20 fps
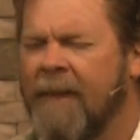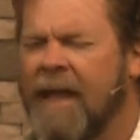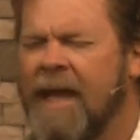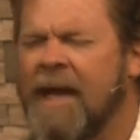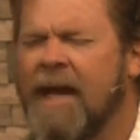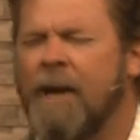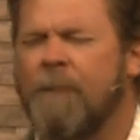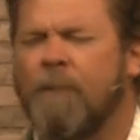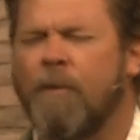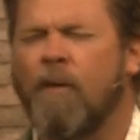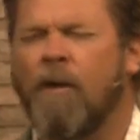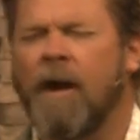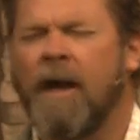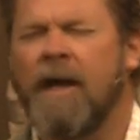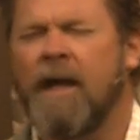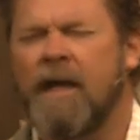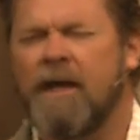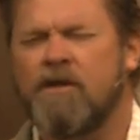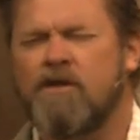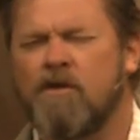And I
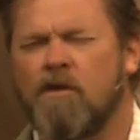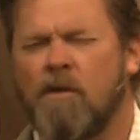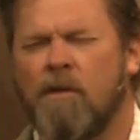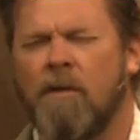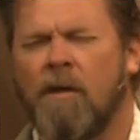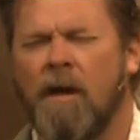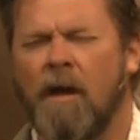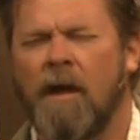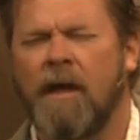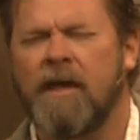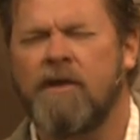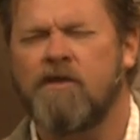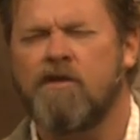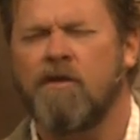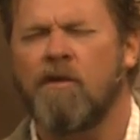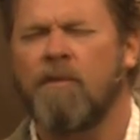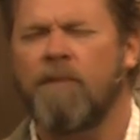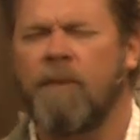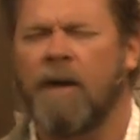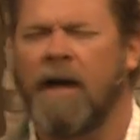pray as your
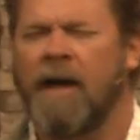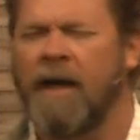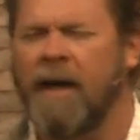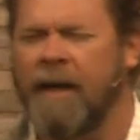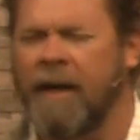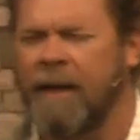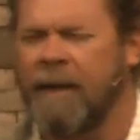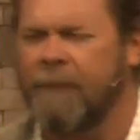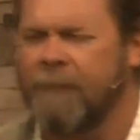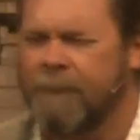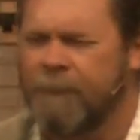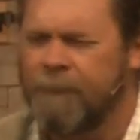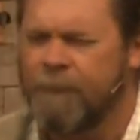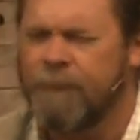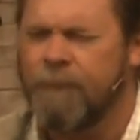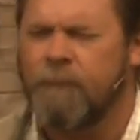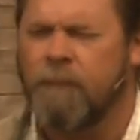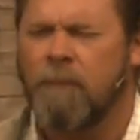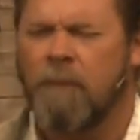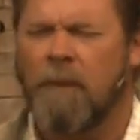body
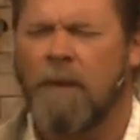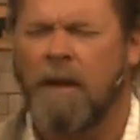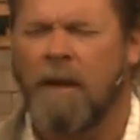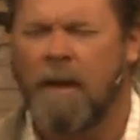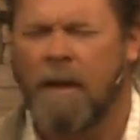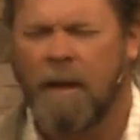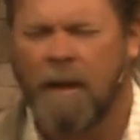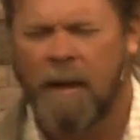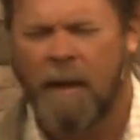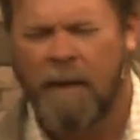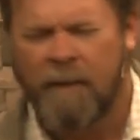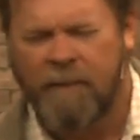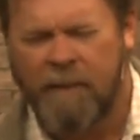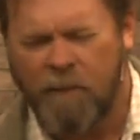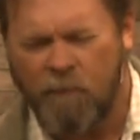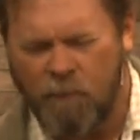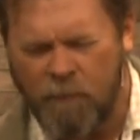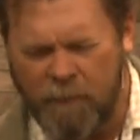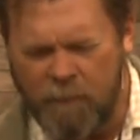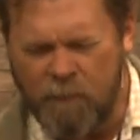
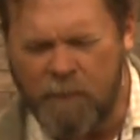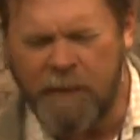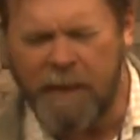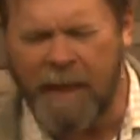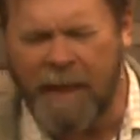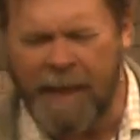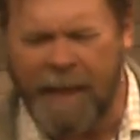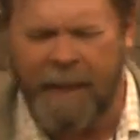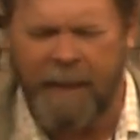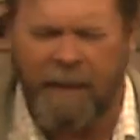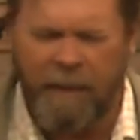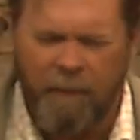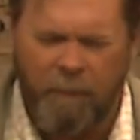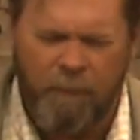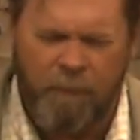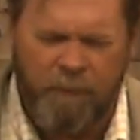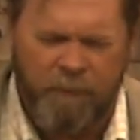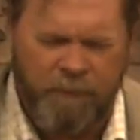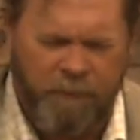that we would line up with